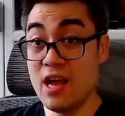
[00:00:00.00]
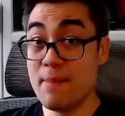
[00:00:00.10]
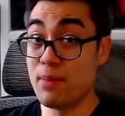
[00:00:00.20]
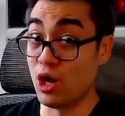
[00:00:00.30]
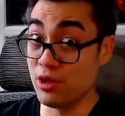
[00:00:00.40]

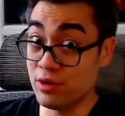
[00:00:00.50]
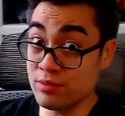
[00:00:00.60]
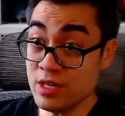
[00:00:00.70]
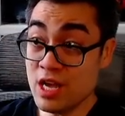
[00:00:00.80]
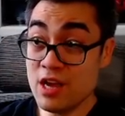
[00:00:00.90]

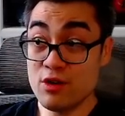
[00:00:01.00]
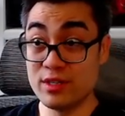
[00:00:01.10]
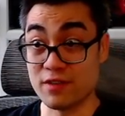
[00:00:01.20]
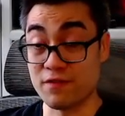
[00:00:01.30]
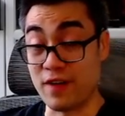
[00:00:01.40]
Polone, who
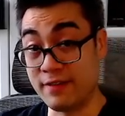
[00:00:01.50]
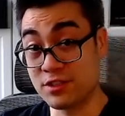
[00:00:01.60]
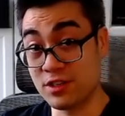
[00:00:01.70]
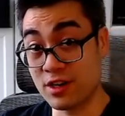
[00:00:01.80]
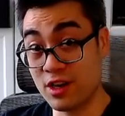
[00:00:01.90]
is a
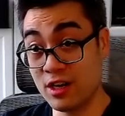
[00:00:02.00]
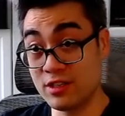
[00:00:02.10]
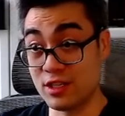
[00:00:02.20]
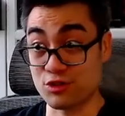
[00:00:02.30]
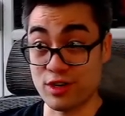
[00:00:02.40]
5-star
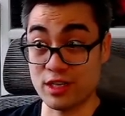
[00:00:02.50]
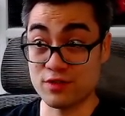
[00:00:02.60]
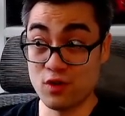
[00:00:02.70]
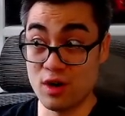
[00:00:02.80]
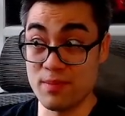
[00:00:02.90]
card, they
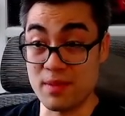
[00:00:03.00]
transform,